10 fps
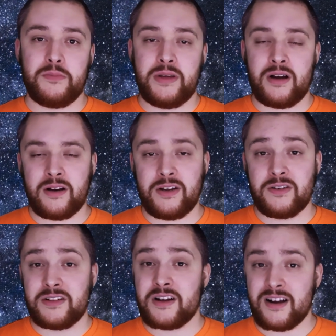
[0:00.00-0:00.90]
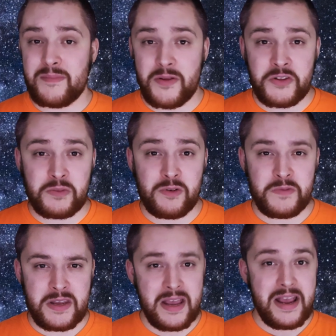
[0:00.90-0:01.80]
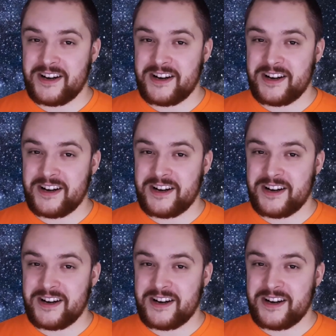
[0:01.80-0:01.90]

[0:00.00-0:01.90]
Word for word: be on here to talk about this movie.